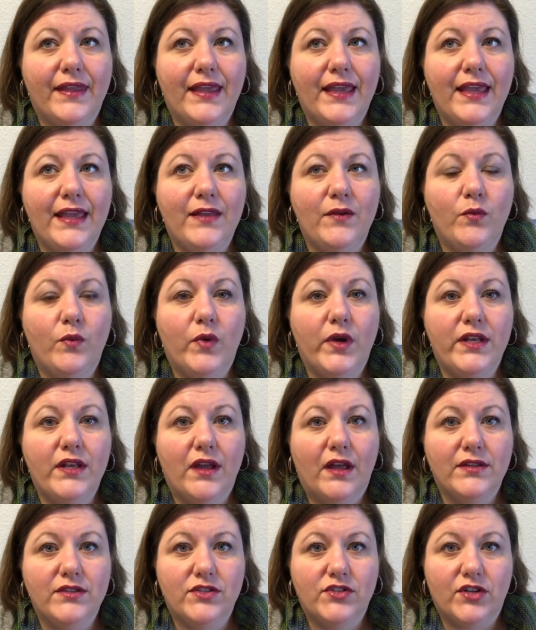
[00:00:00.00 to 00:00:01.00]
it would
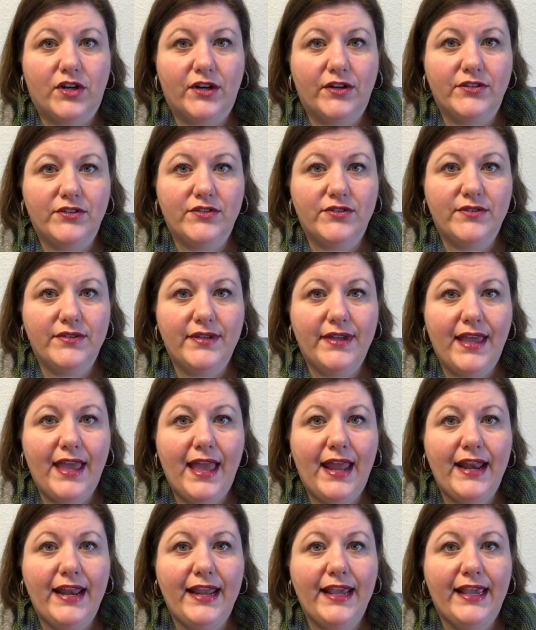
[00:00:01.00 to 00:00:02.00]
not start.
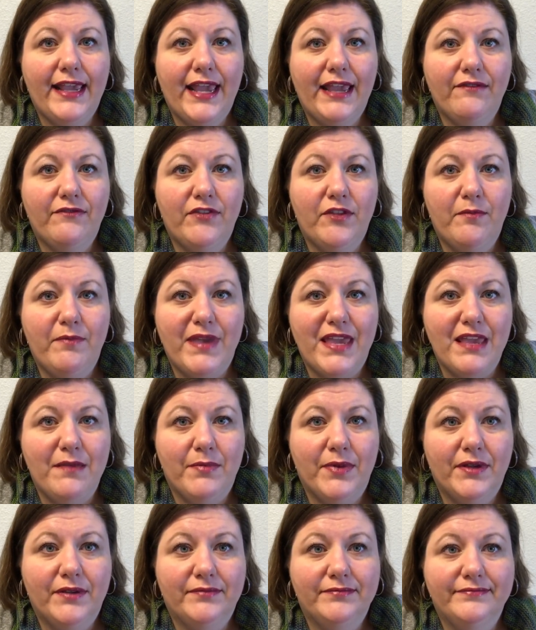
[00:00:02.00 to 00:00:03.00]
And it gave the
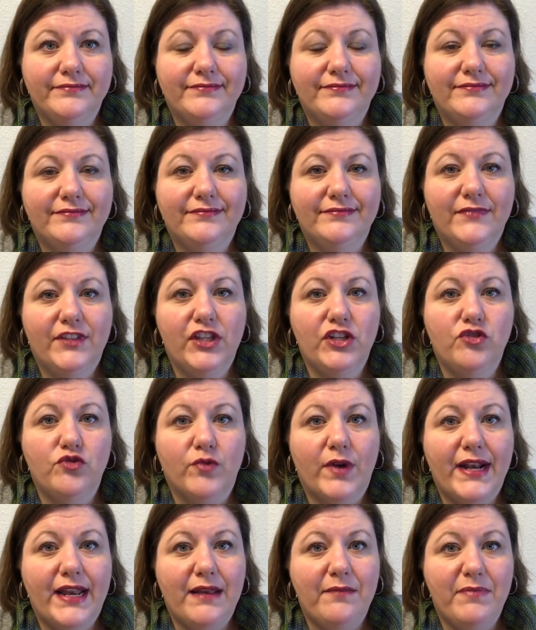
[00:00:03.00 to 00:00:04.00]
beep. The
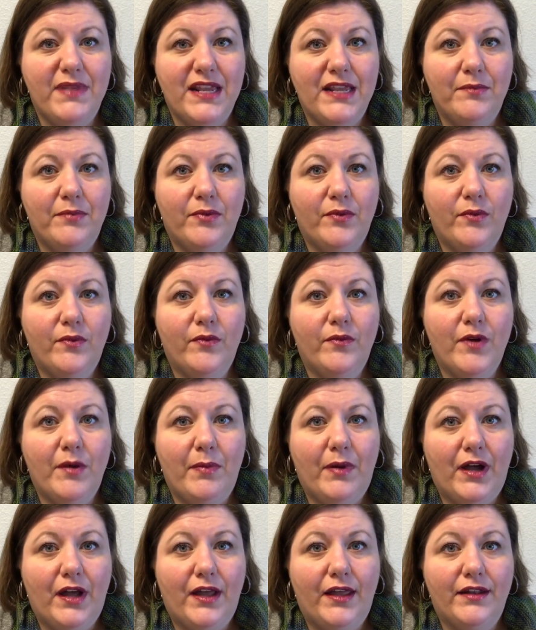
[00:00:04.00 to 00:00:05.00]
dreaded beep
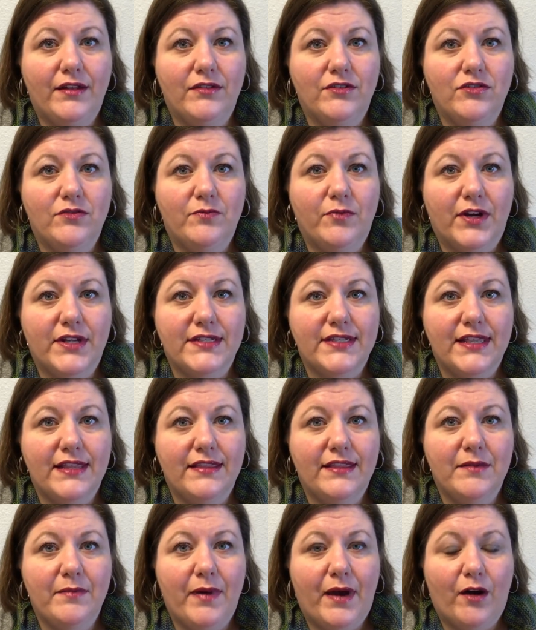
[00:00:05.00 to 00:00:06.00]
upon
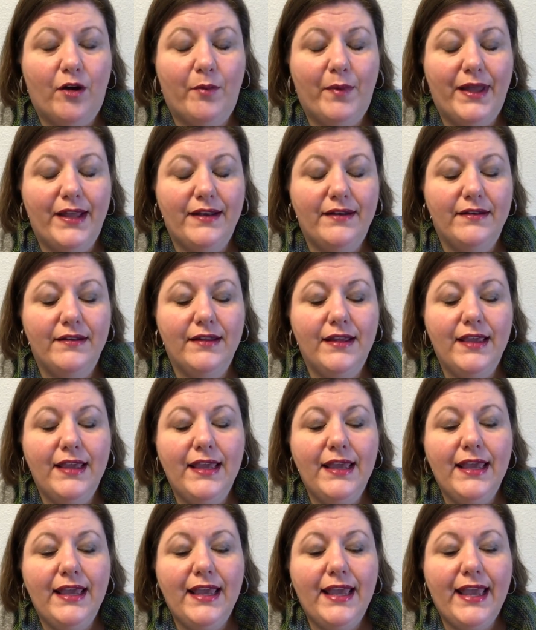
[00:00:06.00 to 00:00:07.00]
pressing the power button.
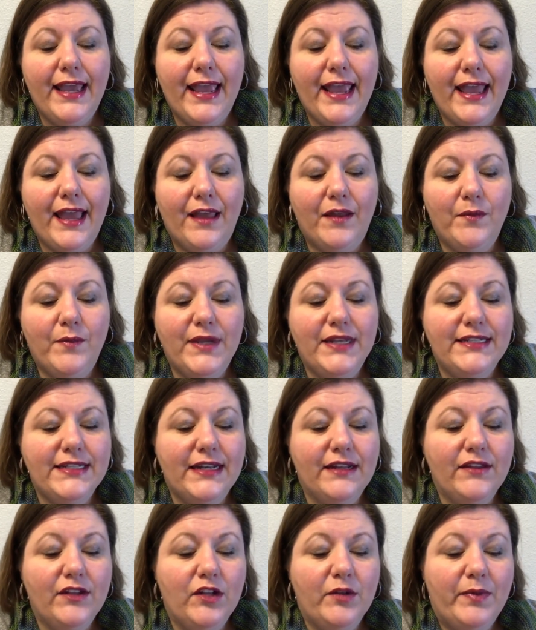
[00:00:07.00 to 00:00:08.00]
And we did
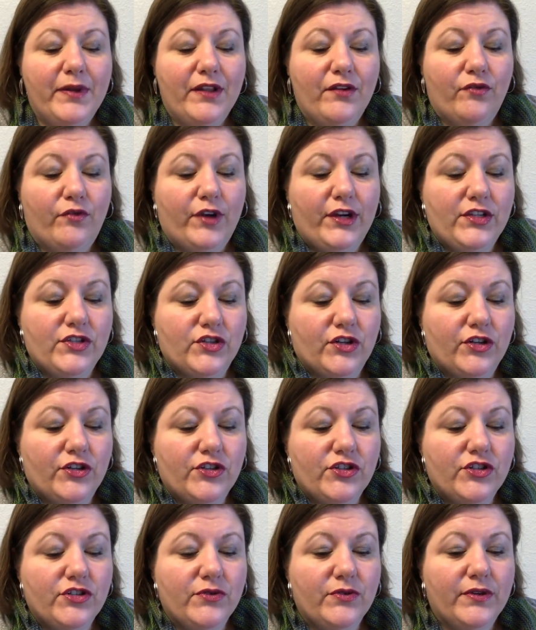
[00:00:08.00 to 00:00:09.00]
a little bit of
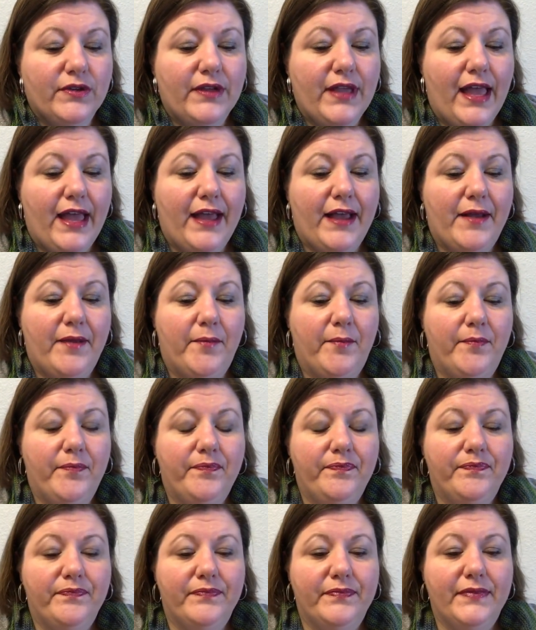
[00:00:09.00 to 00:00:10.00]
research.
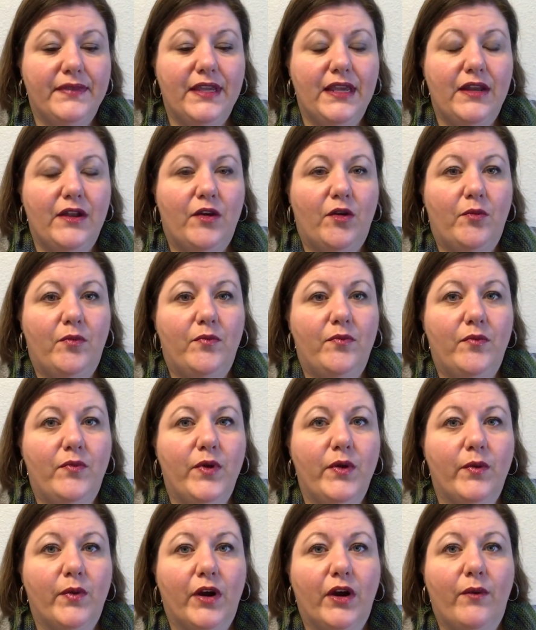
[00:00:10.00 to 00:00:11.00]

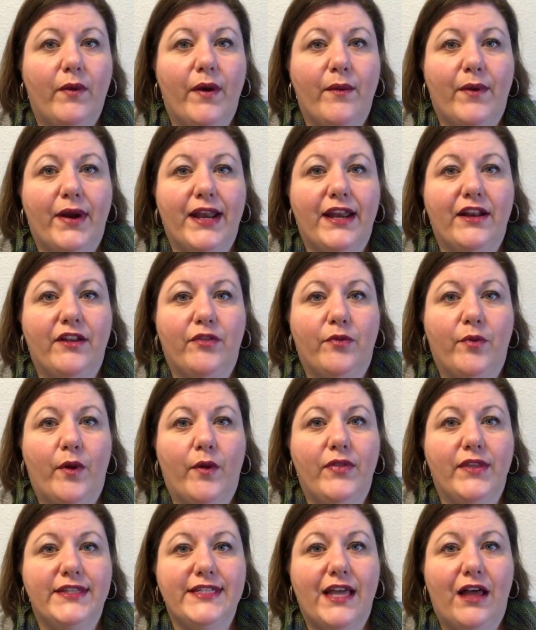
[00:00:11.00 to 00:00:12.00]
We weren't quite ready to throw
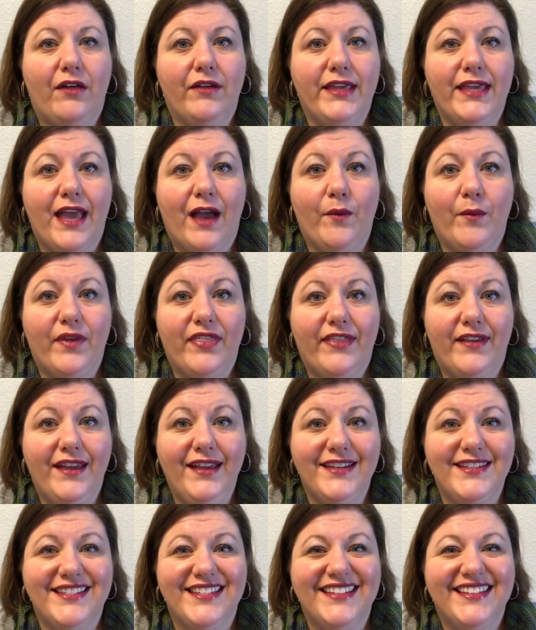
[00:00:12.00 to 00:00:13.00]
in the towel yet with
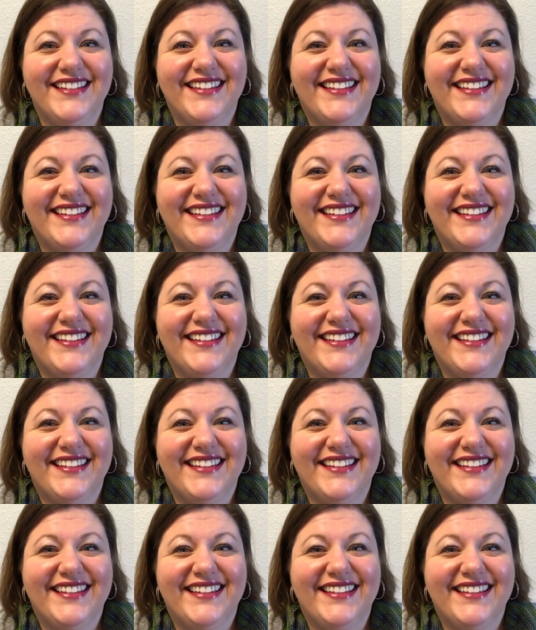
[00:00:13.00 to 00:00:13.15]
it